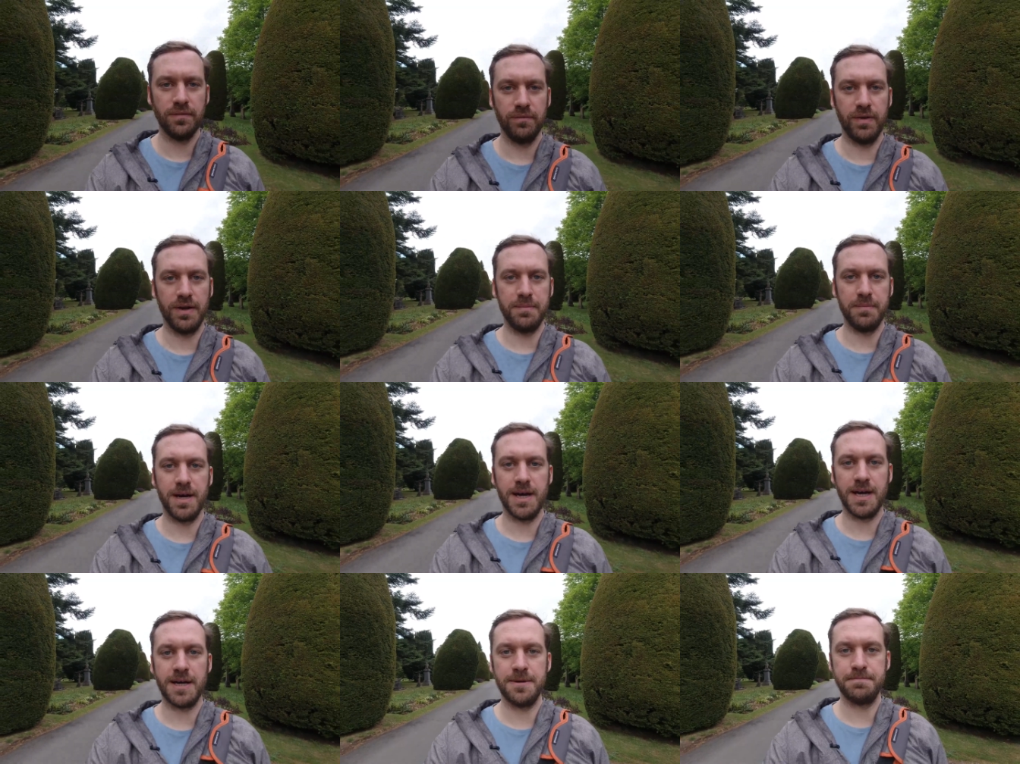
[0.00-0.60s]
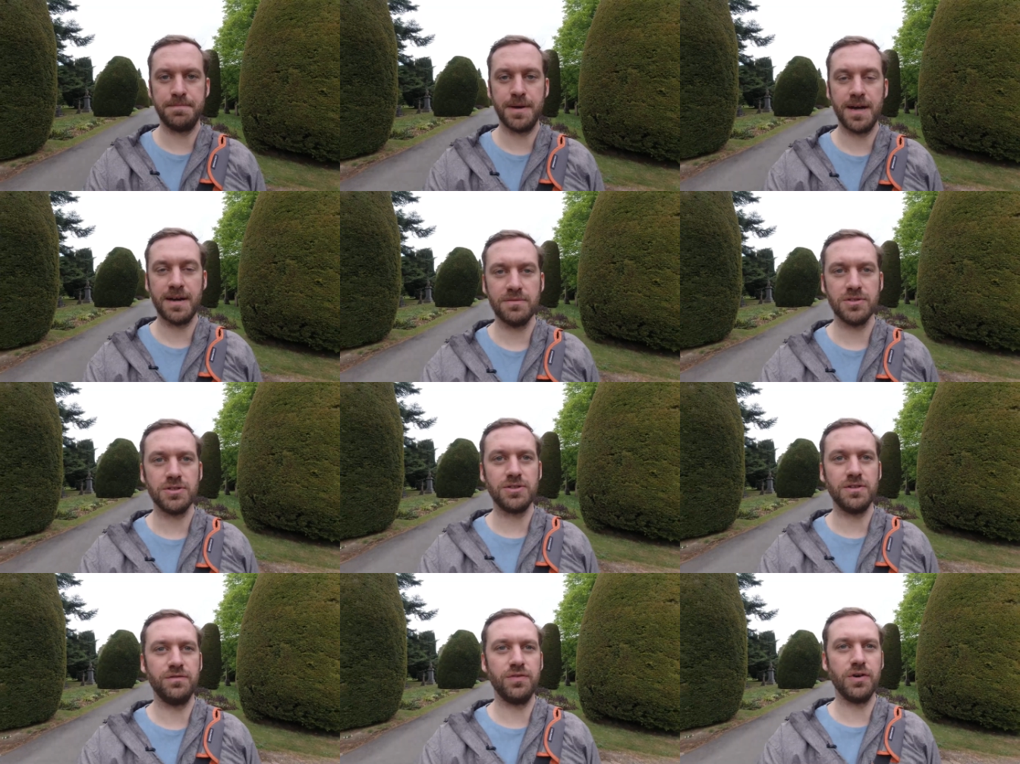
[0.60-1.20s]
When my
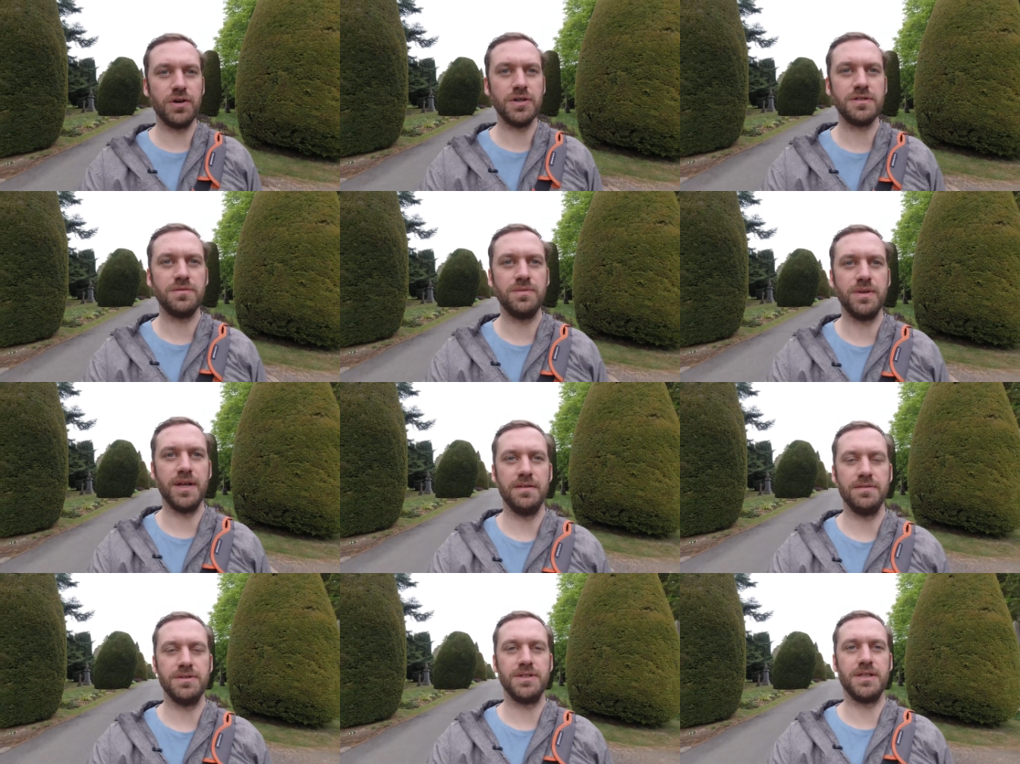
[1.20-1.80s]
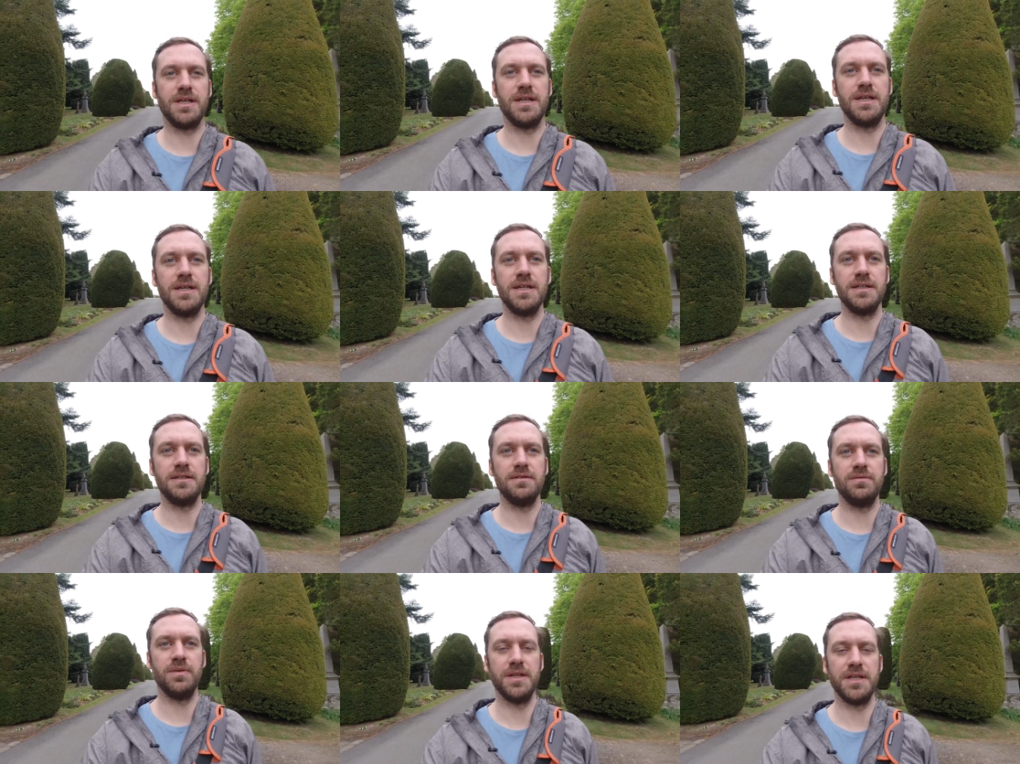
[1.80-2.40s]
parents divorced when I was a
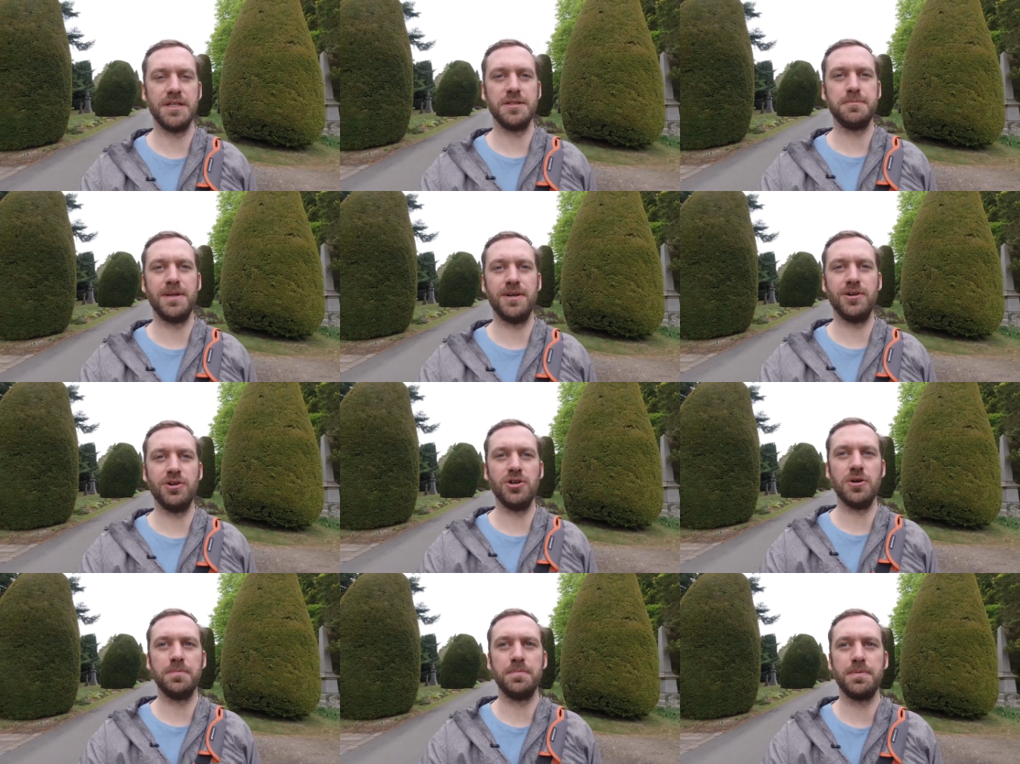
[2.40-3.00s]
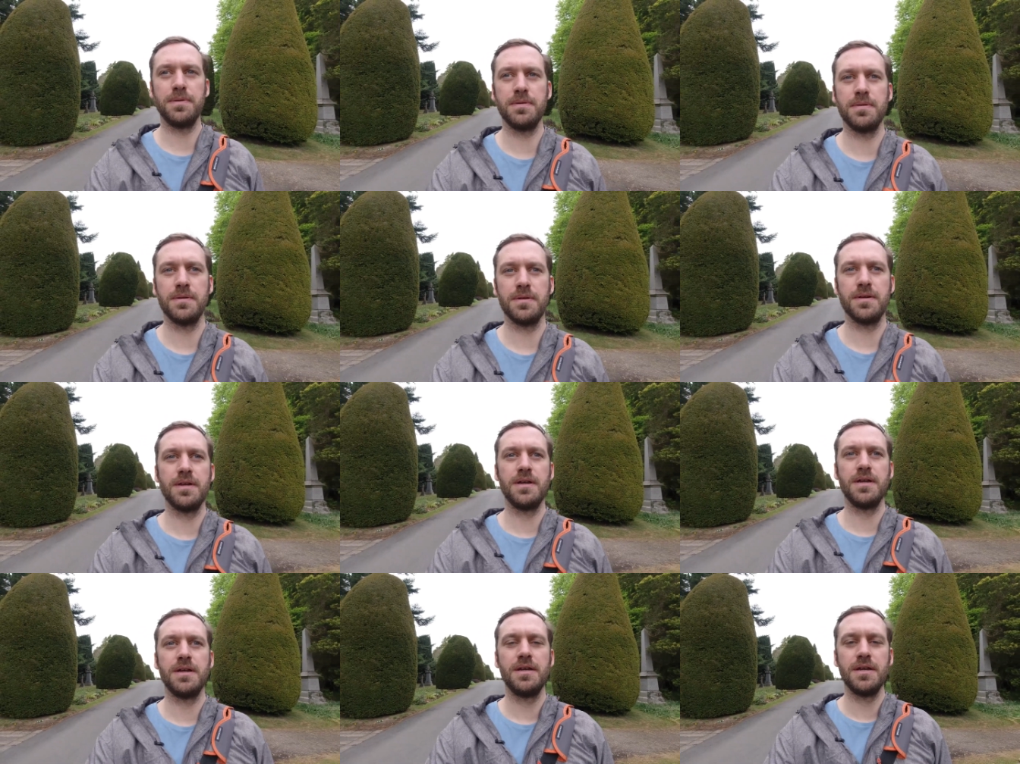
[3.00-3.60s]
kid, when they split up,
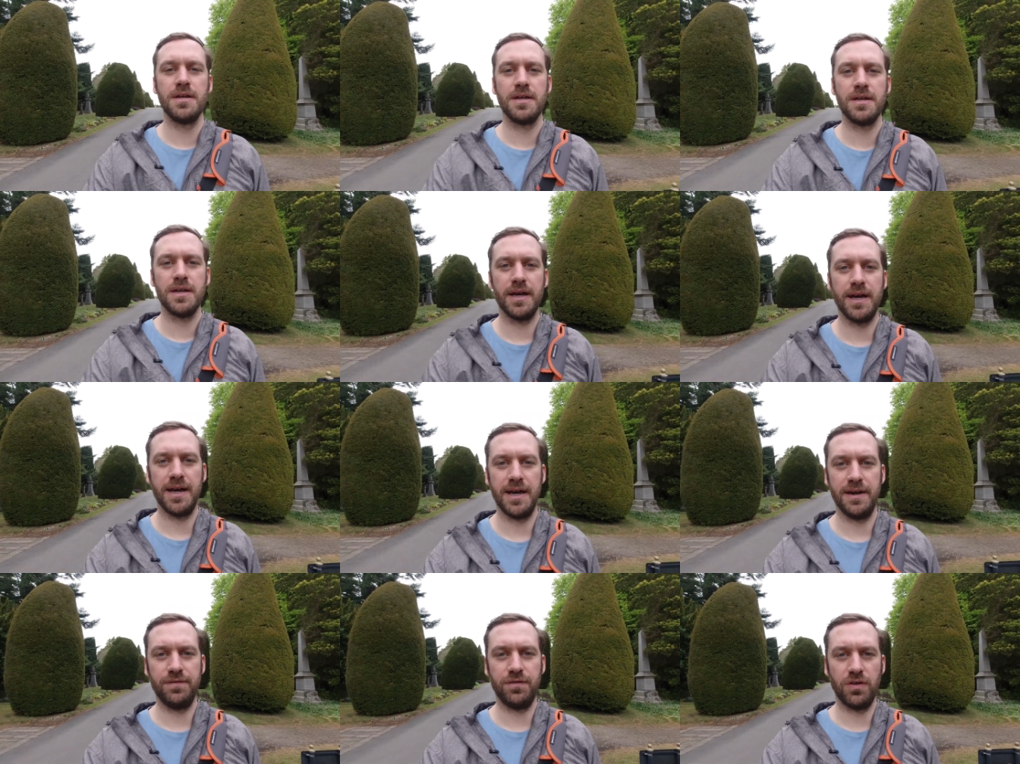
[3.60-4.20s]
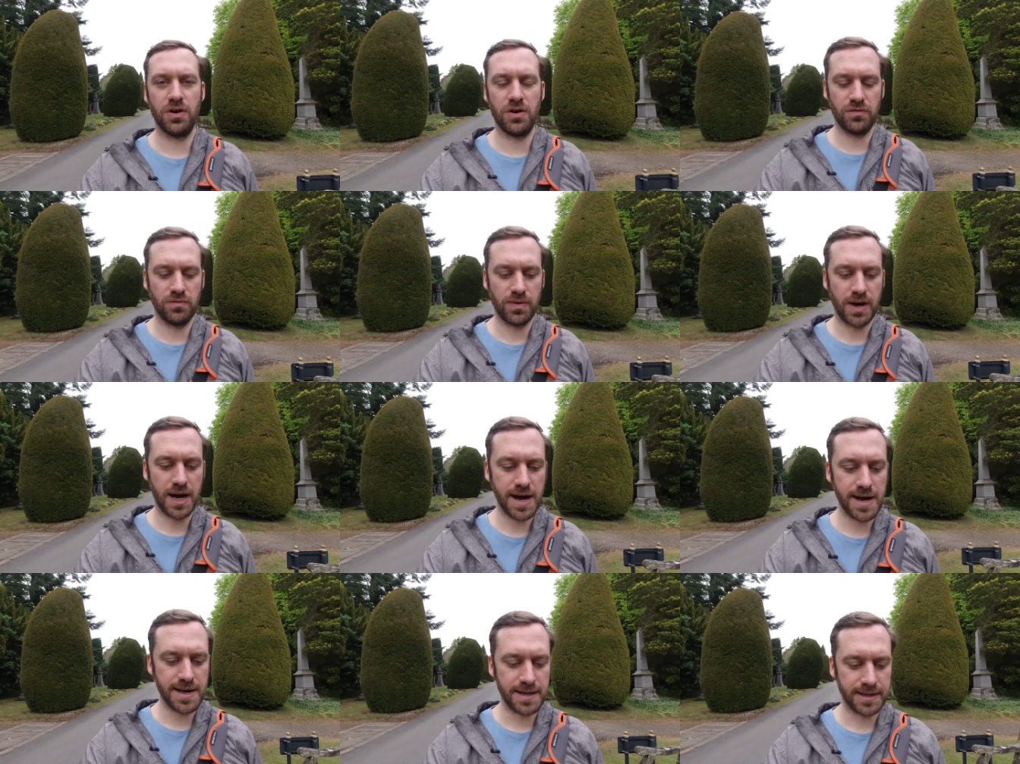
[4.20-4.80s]
for a
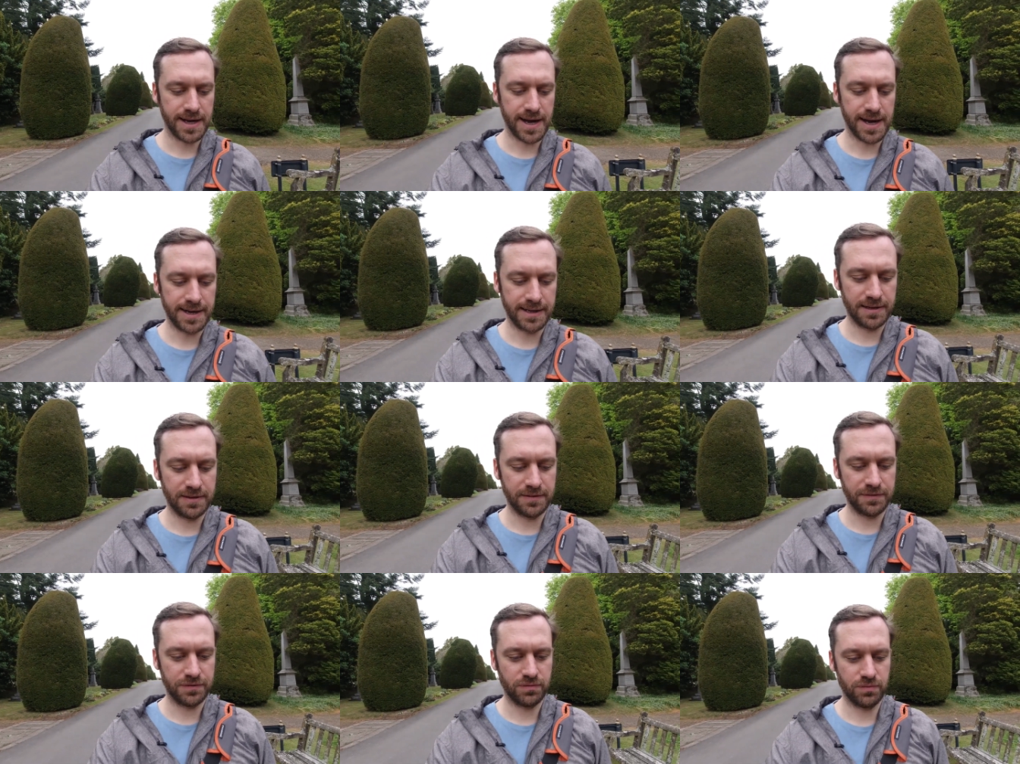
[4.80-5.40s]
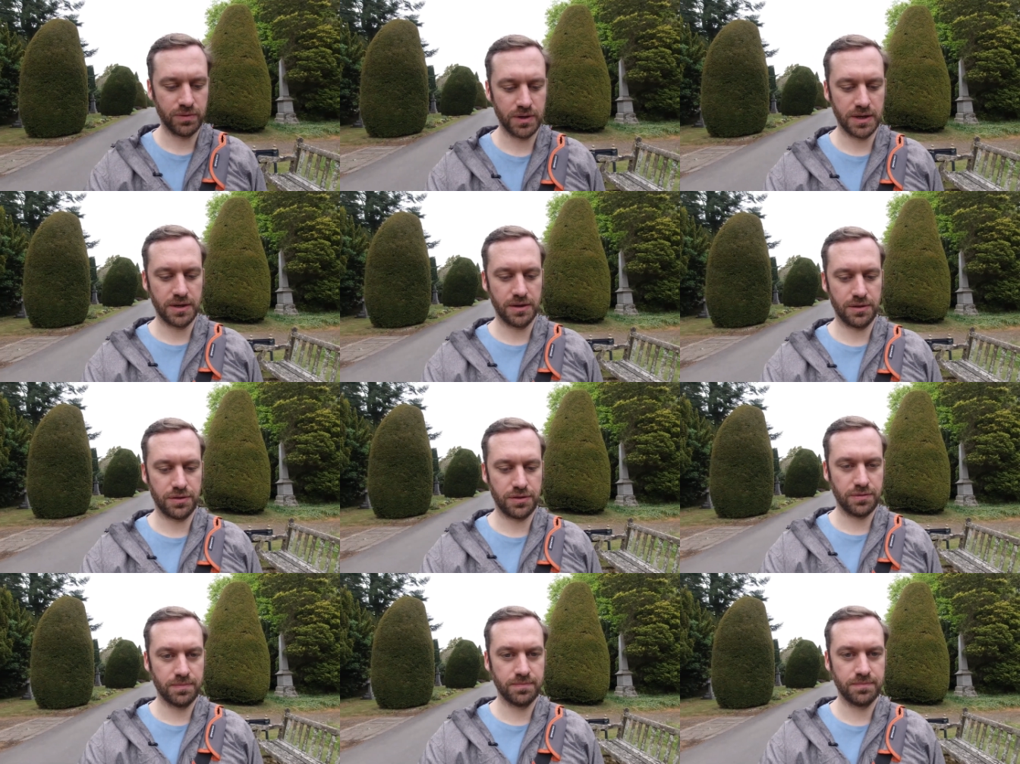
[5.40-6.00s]
while I lived
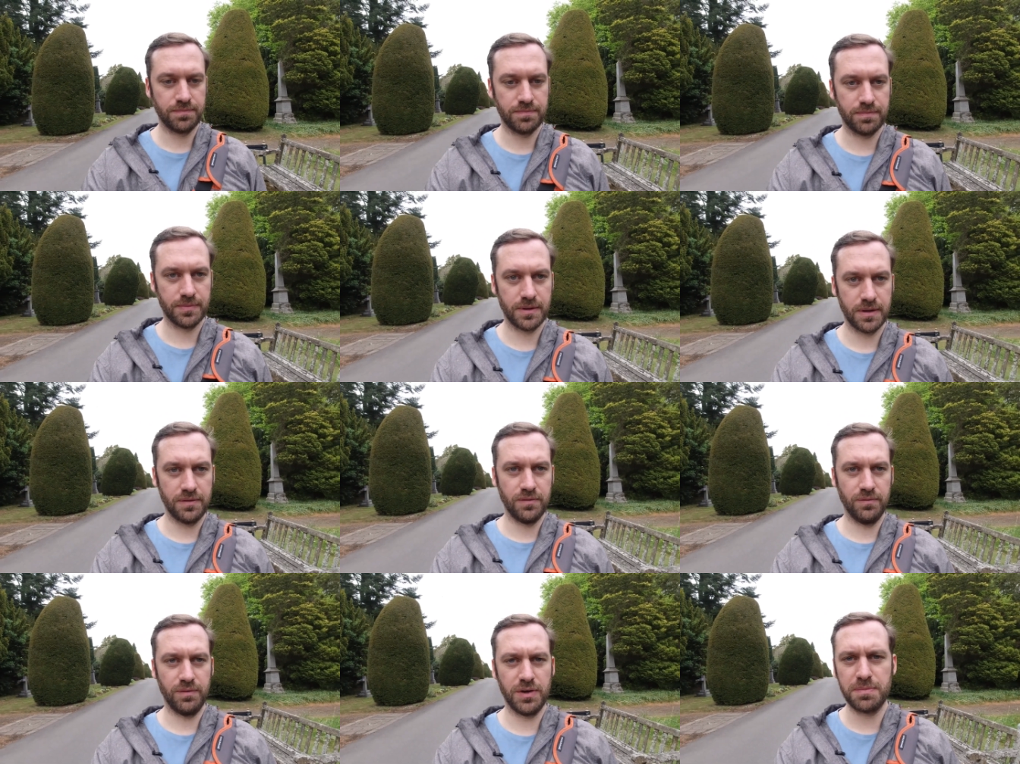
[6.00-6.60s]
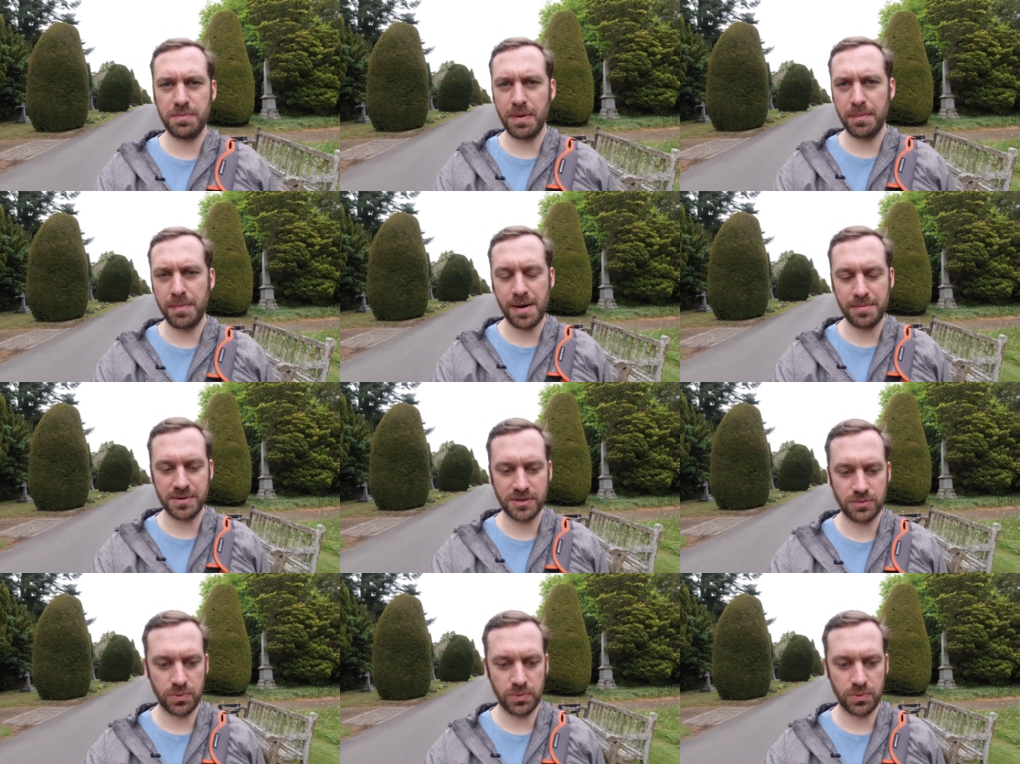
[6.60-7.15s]
with my mum